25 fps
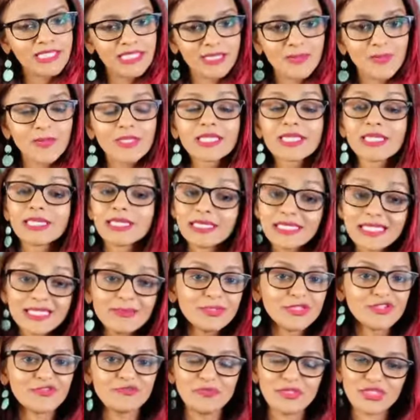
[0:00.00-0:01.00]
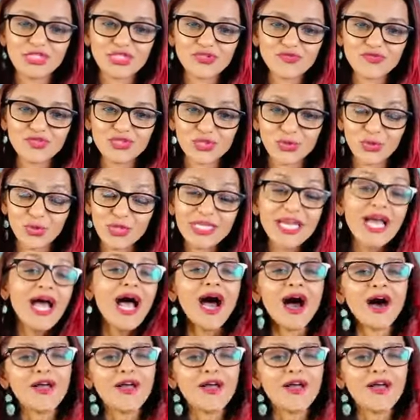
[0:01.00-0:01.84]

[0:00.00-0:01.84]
take it with a little bit of pinch of salt.